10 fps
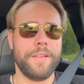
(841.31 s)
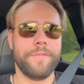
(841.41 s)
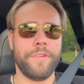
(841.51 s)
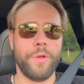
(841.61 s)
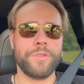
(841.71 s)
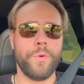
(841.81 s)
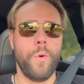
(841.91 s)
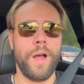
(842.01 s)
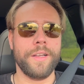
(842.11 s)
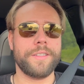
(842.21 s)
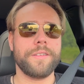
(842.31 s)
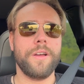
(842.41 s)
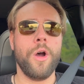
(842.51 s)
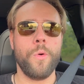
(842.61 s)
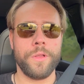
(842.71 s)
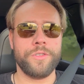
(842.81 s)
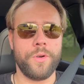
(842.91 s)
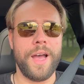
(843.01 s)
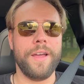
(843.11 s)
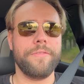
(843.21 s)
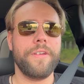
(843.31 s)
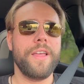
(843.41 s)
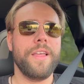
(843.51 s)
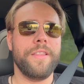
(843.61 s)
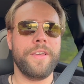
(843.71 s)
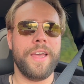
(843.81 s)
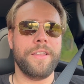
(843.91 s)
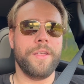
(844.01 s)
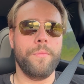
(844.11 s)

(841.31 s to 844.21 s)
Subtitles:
for those who want all-wheel drive, then the